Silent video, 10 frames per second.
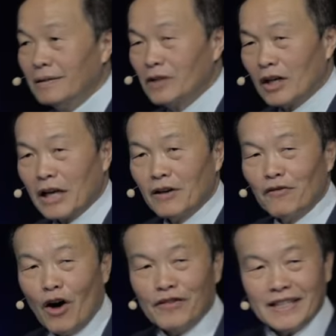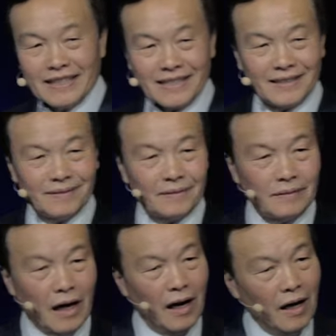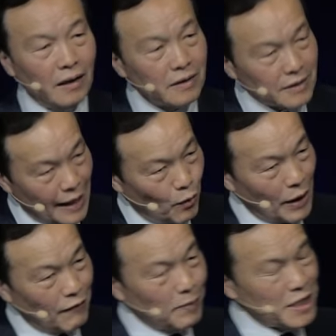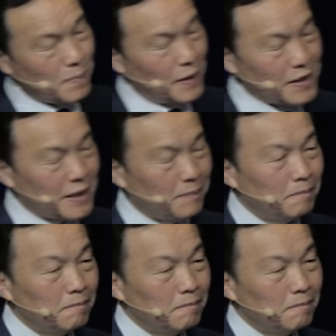Don't get involved with this. Stay away from this person.